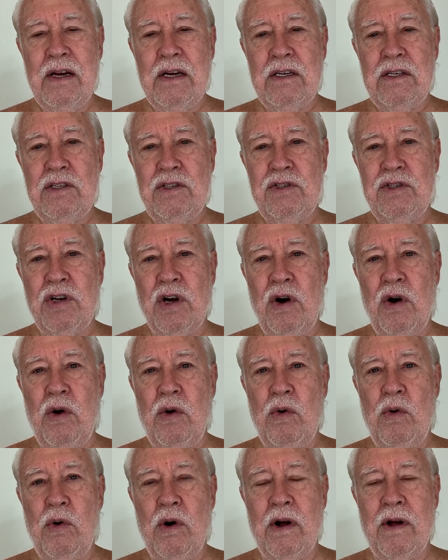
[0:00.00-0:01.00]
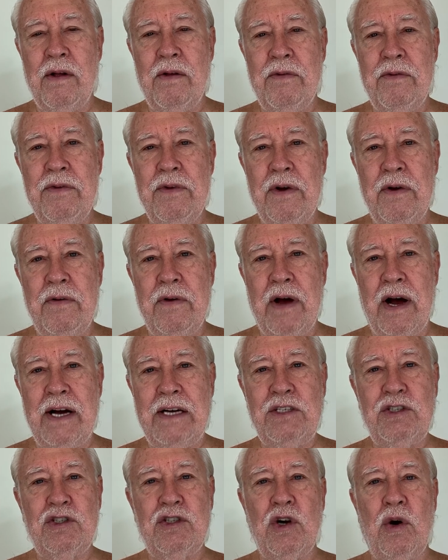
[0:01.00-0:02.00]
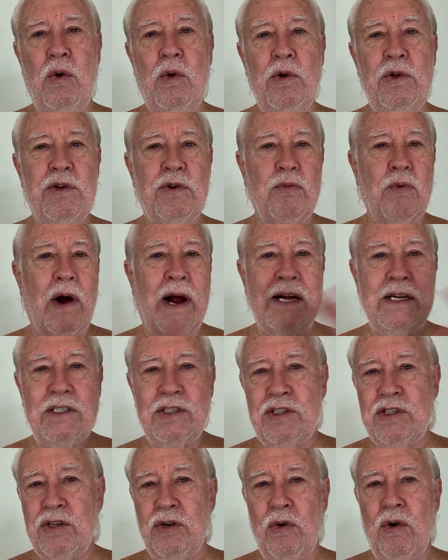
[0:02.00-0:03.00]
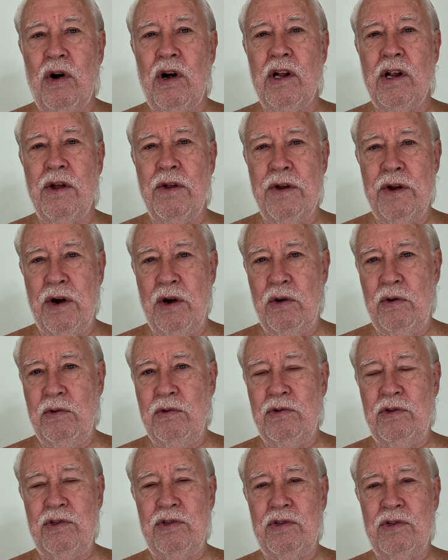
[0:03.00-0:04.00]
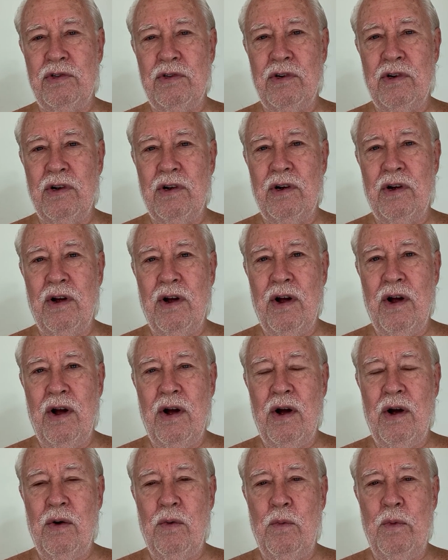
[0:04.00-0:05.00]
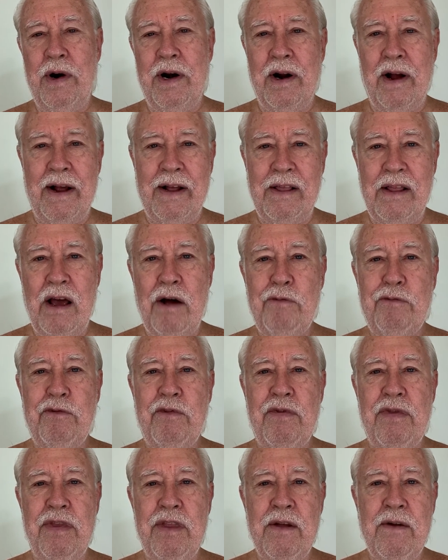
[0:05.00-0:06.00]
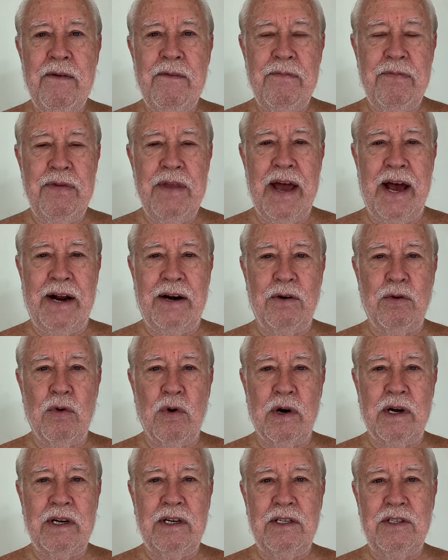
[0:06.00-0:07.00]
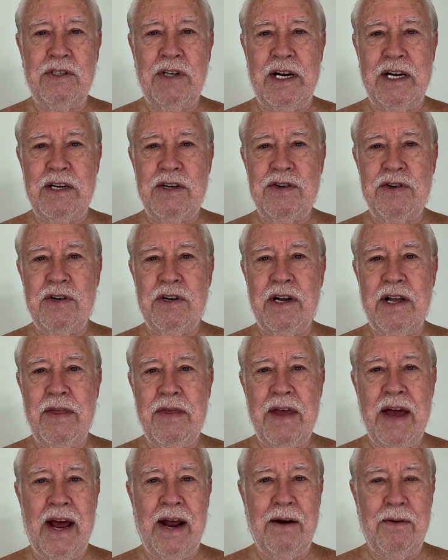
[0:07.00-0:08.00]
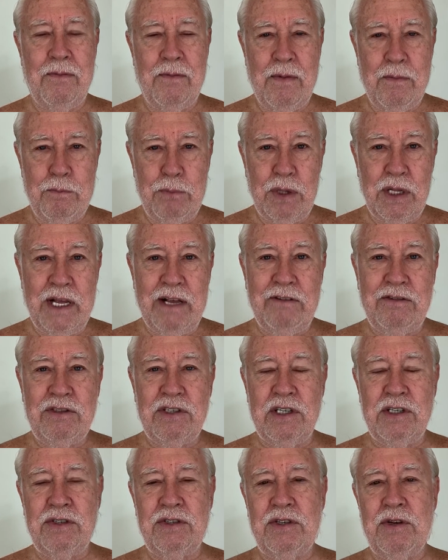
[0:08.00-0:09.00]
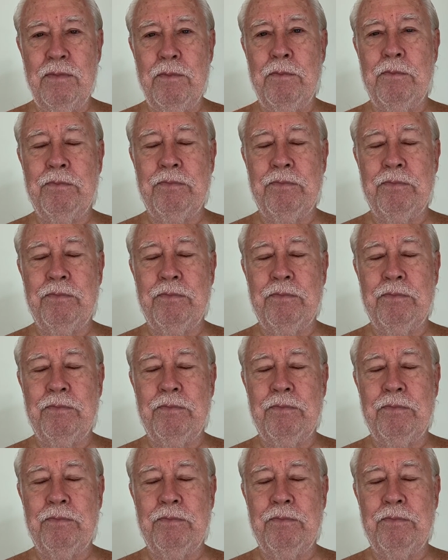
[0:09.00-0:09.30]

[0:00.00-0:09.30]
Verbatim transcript: So uh, I sold the rights to all of those when I left that organization and that belief system.